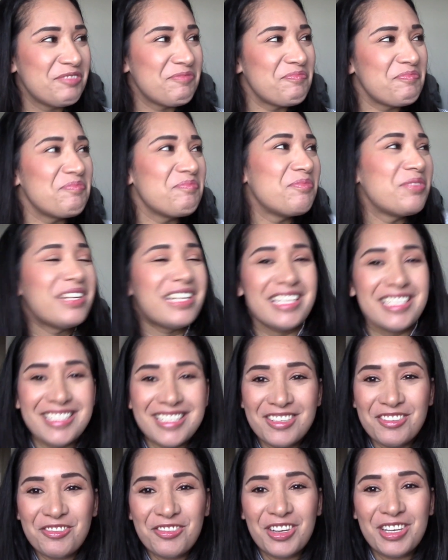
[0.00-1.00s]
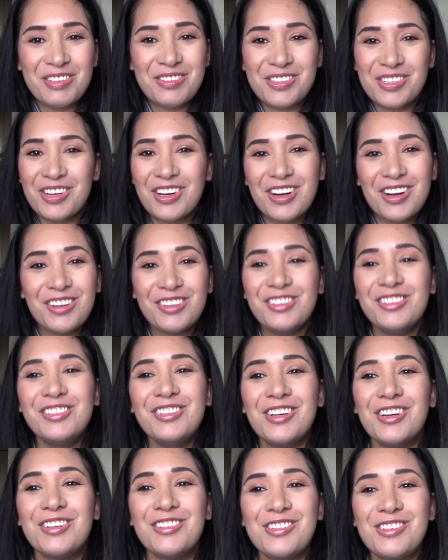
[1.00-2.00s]
But is it a 5-star? Who
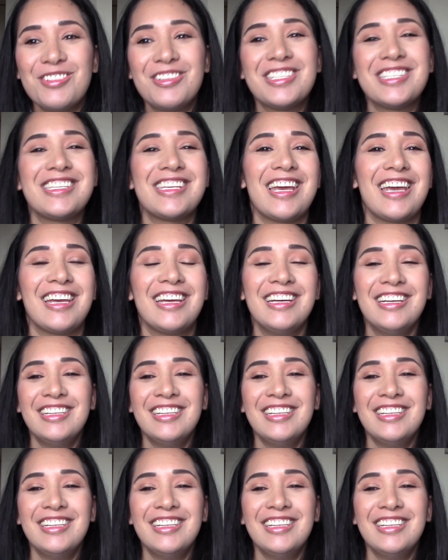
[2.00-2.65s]
knows? Who can say?